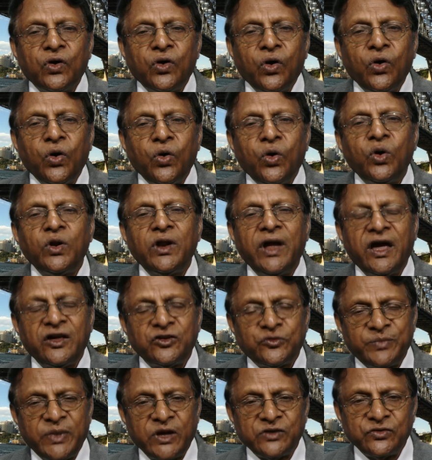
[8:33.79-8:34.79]
all
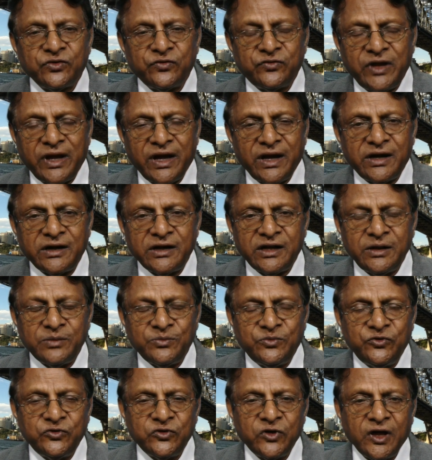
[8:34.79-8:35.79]
aspects of
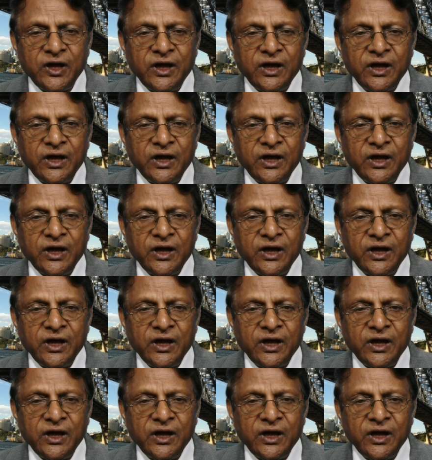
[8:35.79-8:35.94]
narratives,